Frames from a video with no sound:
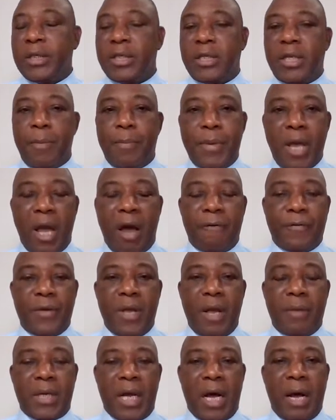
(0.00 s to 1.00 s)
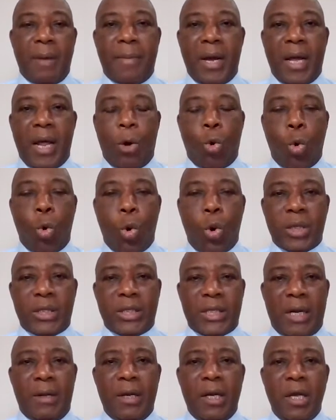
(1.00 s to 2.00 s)
The BRVM down by a
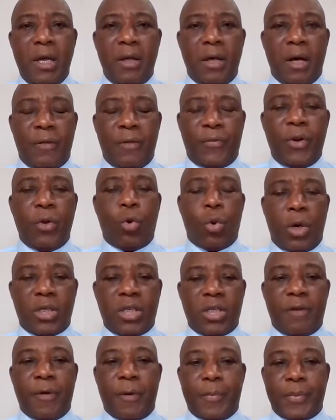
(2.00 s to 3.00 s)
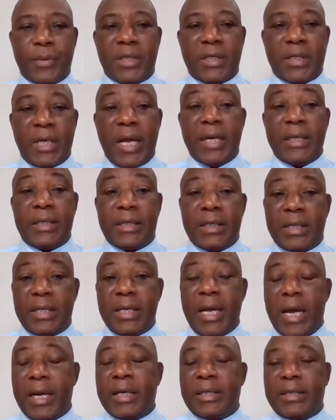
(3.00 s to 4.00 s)
quarter, about 0.75%,
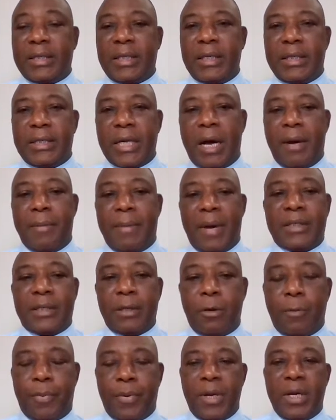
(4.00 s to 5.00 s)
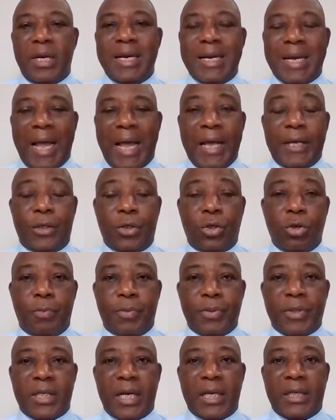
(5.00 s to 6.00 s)
the NSE down by
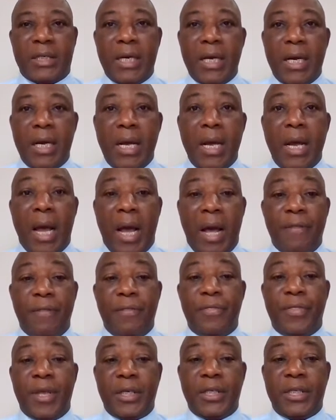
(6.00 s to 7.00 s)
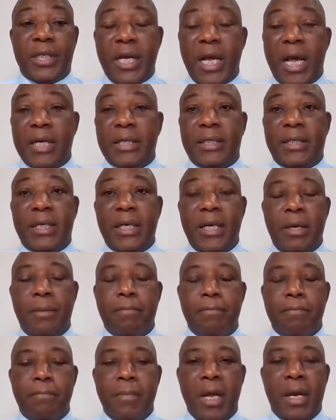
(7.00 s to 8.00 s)
0.92%, and the
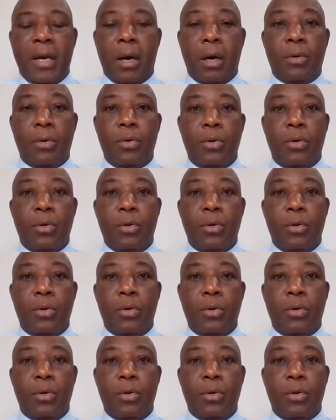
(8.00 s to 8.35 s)
GSE made a